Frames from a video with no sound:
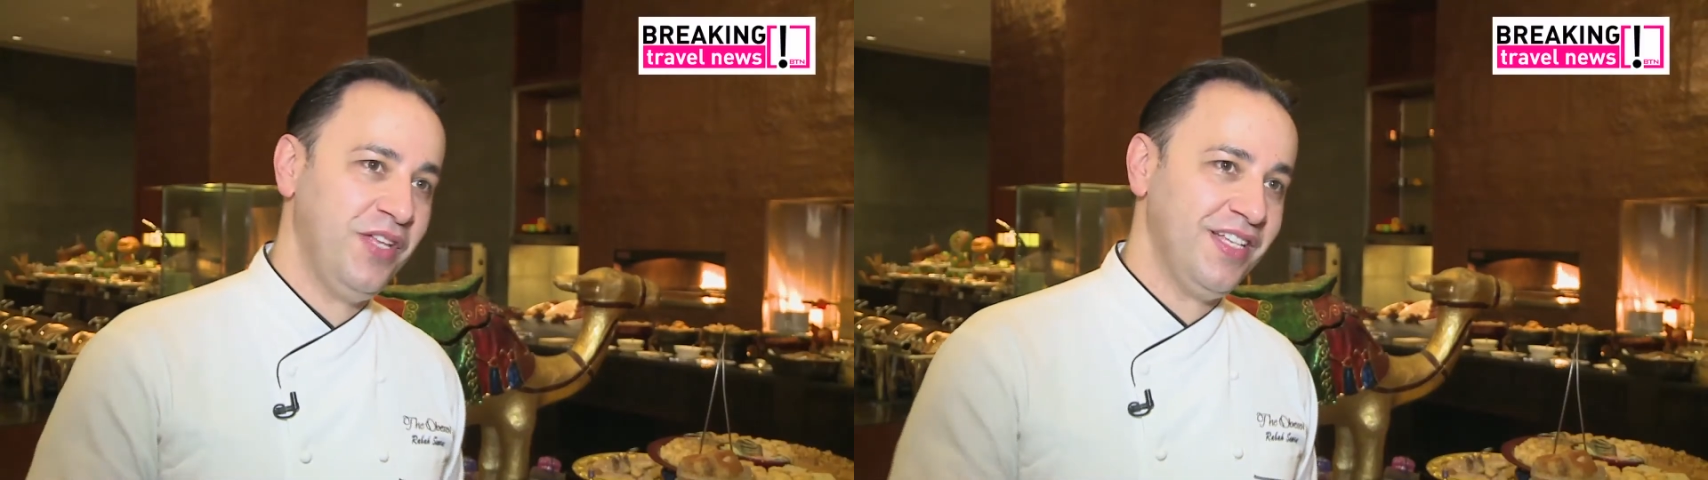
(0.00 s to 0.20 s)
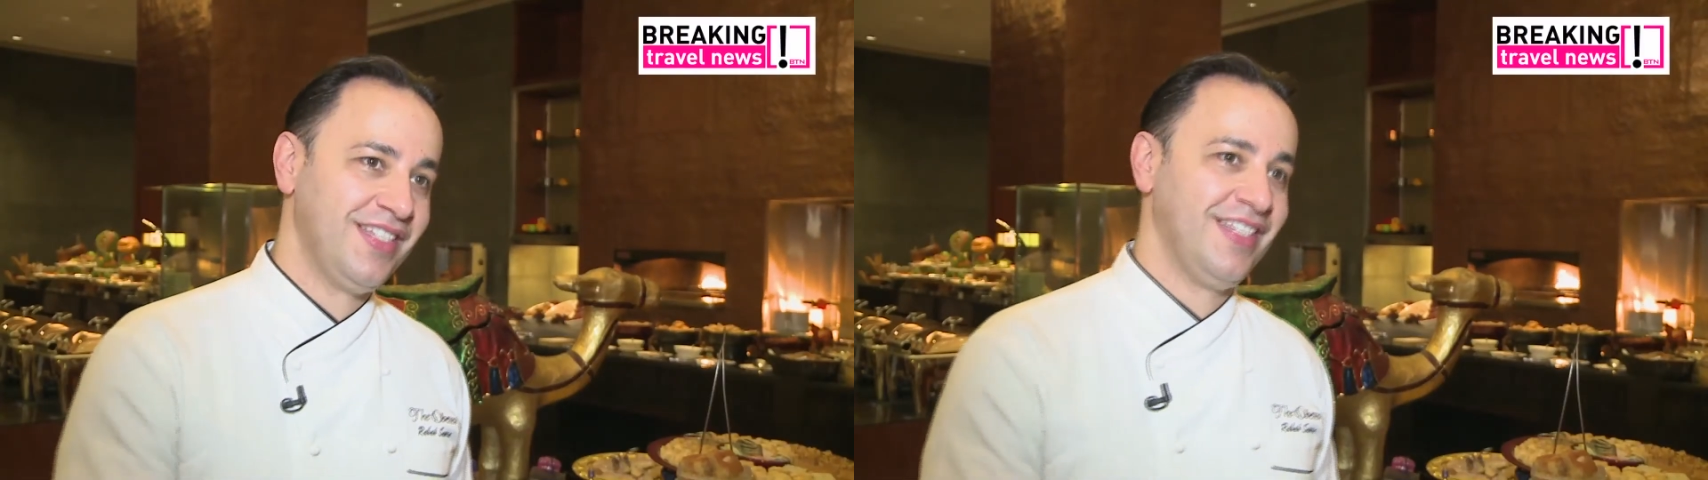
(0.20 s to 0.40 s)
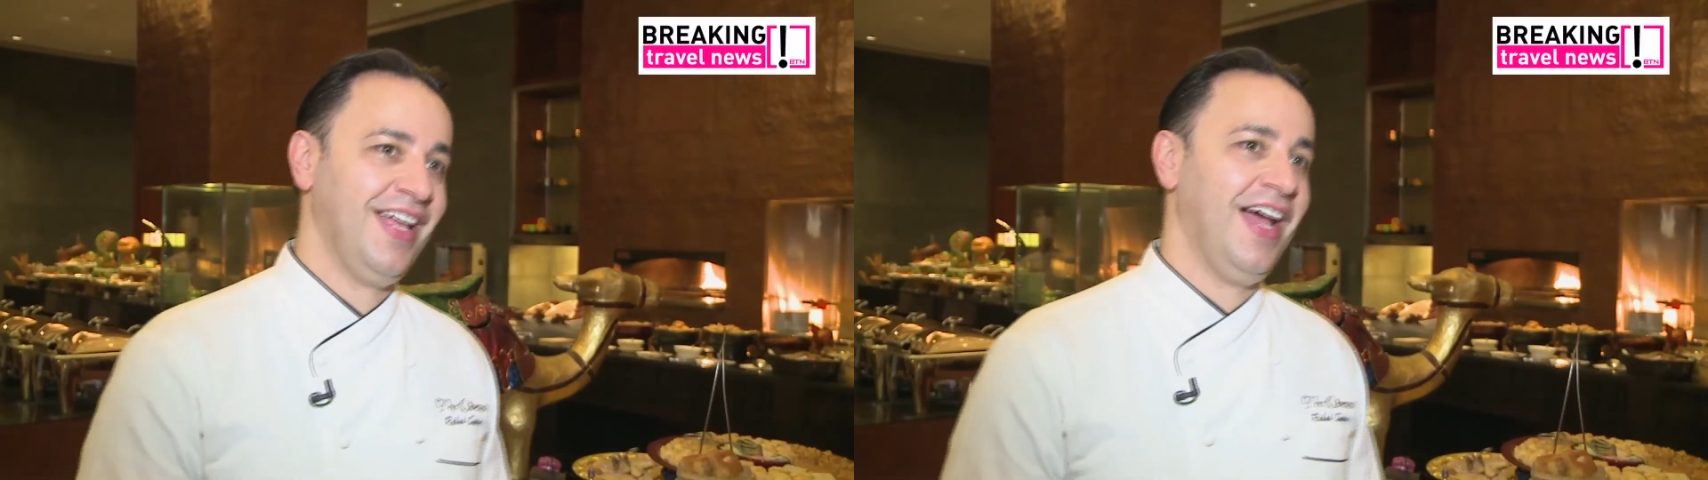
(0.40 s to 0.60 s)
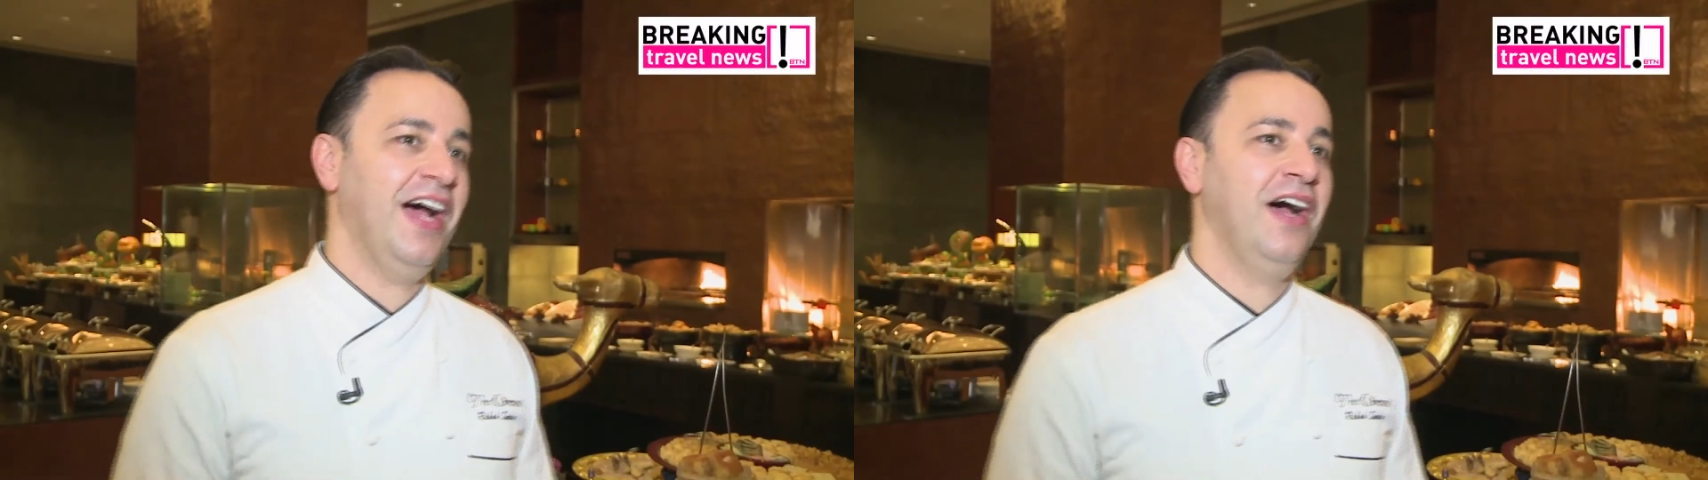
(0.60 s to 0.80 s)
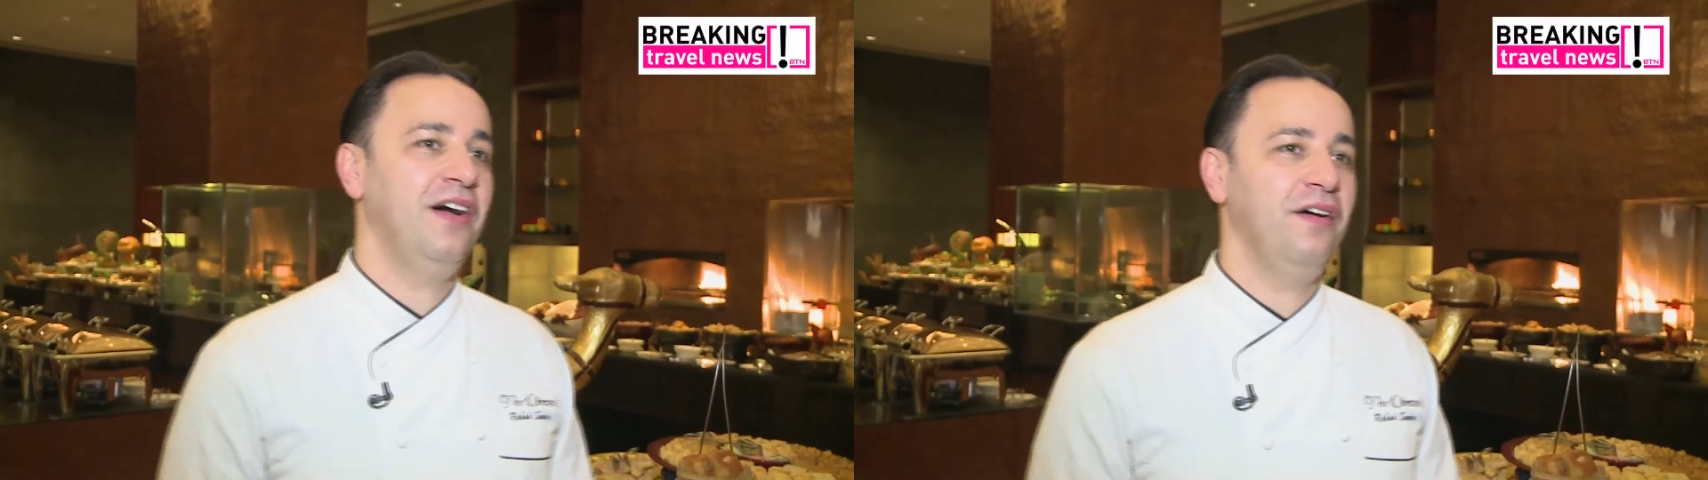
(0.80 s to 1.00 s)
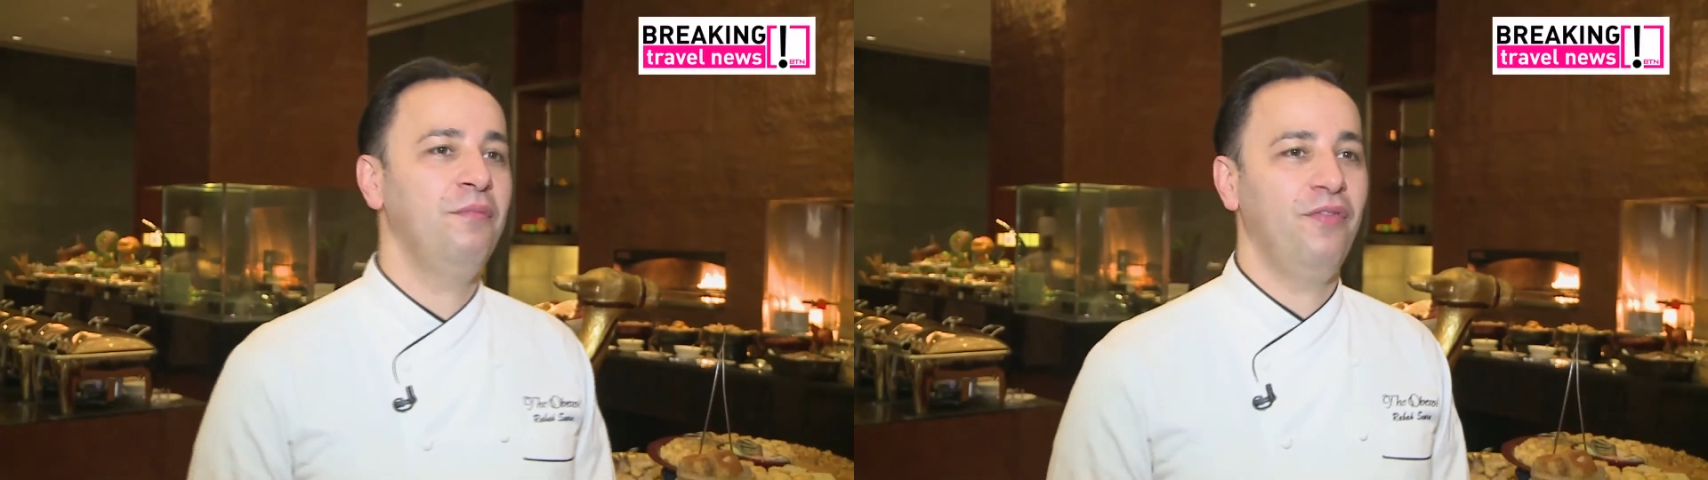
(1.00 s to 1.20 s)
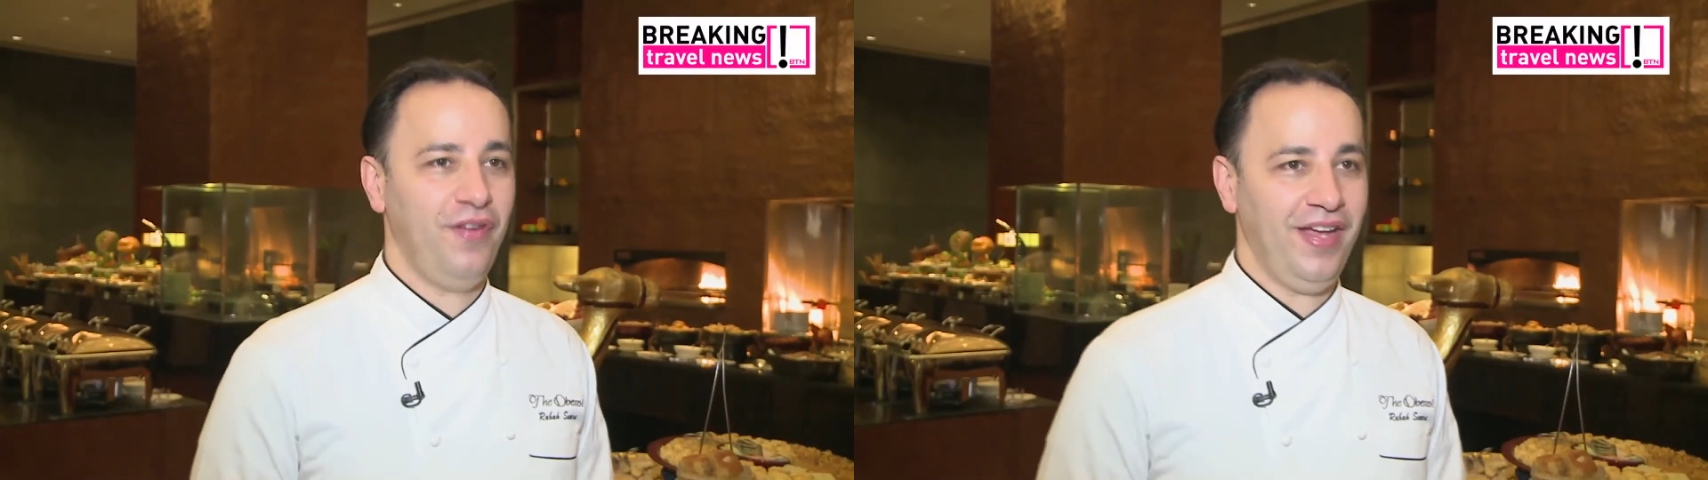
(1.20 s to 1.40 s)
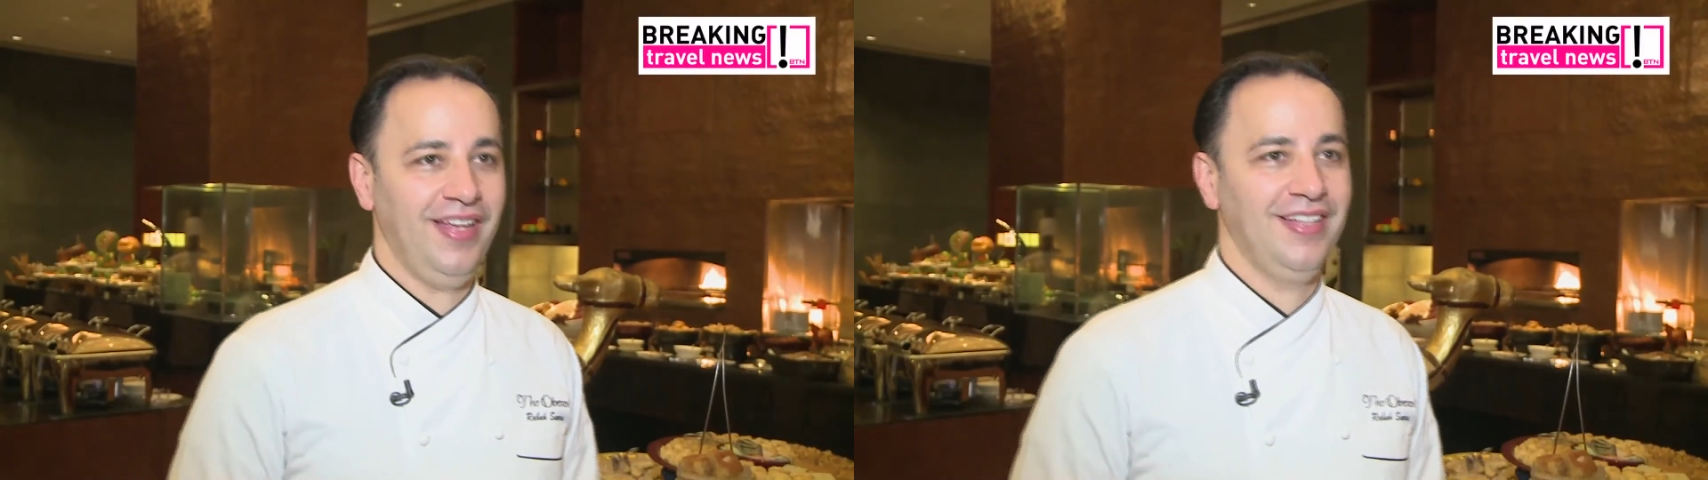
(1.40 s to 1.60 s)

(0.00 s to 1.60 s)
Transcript: this buffet.